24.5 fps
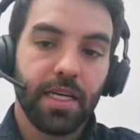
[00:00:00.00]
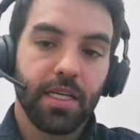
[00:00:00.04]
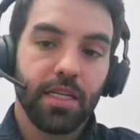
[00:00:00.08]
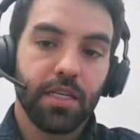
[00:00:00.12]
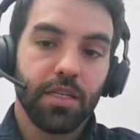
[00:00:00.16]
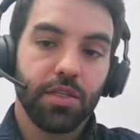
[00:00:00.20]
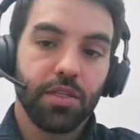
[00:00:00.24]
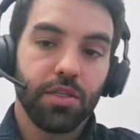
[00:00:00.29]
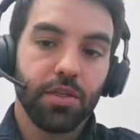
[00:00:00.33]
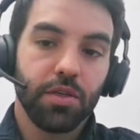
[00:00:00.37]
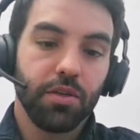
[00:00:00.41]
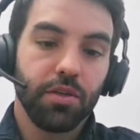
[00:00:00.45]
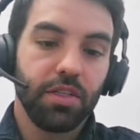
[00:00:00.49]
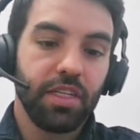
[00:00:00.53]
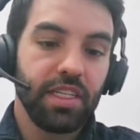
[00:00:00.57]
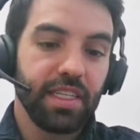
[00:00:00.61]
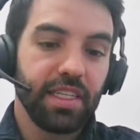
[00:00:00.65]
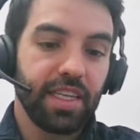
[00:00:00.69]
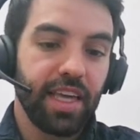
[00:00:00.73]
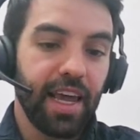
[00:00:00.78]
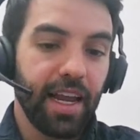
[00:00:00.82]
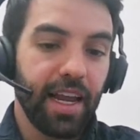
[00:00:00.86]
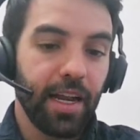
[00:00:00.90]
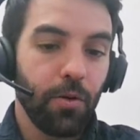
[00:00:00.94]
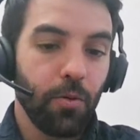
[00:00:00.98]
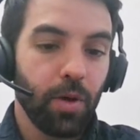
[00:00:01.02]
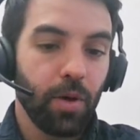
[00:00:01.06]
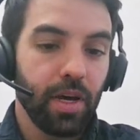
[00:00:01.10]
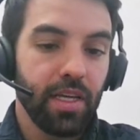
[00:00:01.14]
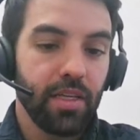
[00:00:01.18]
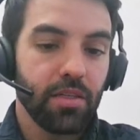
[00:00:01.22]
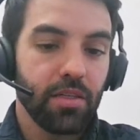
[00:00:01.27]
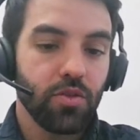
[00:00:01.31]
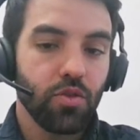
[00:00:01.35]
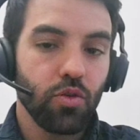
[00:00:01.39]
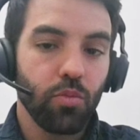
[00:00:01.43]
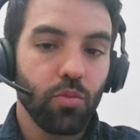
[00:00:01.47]
So this
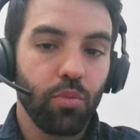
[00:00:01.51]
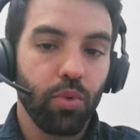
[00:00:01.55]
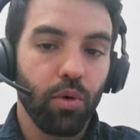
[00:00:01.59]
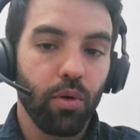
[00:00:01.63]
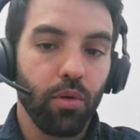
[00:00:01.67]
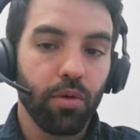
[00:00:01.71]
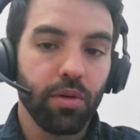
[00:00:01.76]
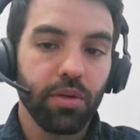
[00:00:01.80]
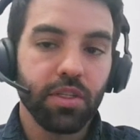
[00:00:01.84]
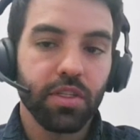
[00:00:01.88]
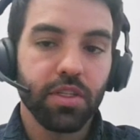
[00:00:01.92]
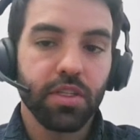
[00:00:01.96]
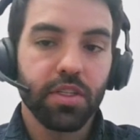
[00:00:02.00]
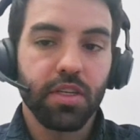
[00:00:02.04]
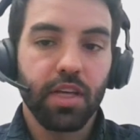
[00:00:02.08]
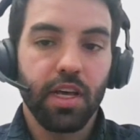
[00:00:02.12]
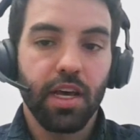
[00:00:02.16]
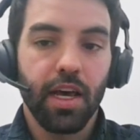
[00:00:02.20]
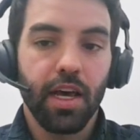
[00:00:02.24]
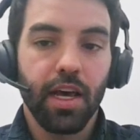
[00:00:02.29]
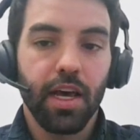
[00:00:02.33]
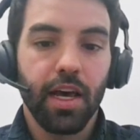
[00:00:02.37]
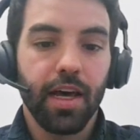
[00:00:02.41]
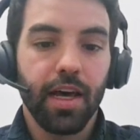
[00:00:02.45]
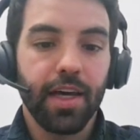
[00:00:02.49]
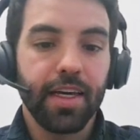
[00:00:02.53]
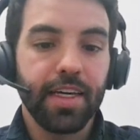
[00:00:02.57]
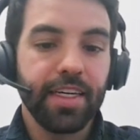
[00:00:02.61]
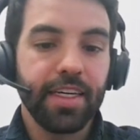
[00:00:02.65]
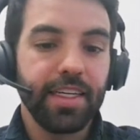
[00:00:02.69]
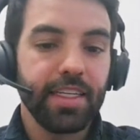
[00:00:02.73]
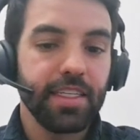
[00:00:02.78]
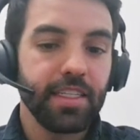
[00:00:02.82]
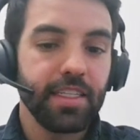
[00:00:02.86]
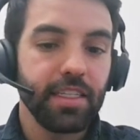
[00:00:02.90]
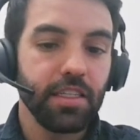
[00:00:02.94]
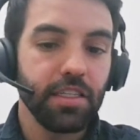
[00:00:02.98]
gateway supports
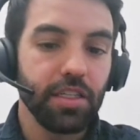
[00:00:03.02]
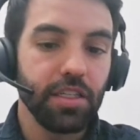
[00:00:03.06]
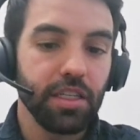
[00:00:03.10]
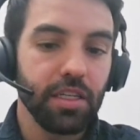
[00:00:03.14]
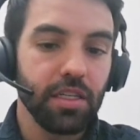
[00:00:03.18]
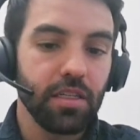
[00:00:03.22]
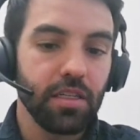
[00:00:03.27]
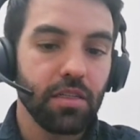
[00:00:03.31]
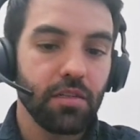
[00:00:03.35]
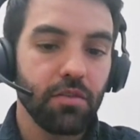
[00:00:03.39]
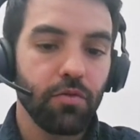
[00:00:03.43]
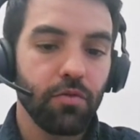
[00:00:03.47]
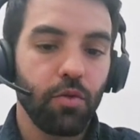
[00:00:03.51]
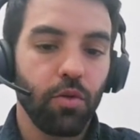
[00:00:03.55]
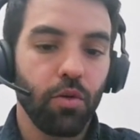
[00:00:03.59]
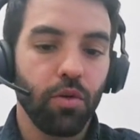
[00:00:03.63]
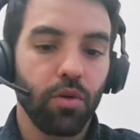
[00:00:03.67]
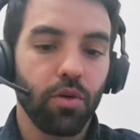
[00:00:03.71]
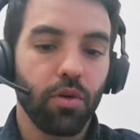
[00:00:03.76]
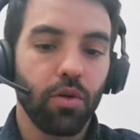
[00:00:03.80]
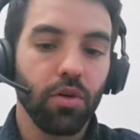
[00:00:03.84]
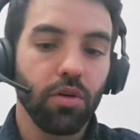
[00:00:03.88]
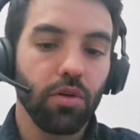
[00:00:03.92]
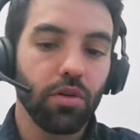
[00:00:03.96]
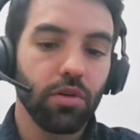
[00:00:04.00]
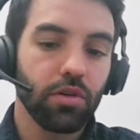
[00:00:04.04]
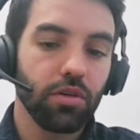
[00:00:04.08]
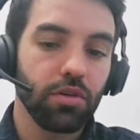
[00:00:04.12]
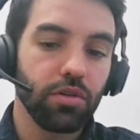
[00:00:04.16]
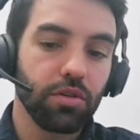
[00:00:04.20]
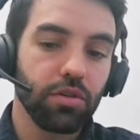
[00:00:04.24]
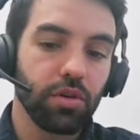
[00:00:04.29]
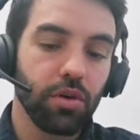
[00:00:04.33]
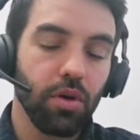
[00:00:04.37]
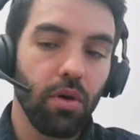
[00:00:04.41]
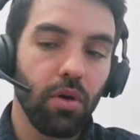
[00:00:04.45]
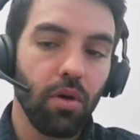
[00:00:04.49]
ECGs for color
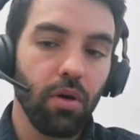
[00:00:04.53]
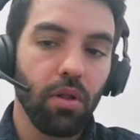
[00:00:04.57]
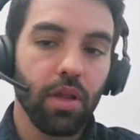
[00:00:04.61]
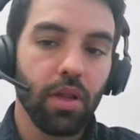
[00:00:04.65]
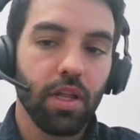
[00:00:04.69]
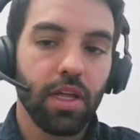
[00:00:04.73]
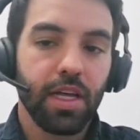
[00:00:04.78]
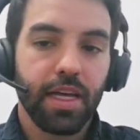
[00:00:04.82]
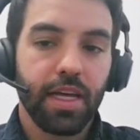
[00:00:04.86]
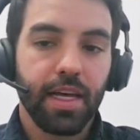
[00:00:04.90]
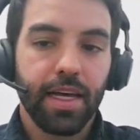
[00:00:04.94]
control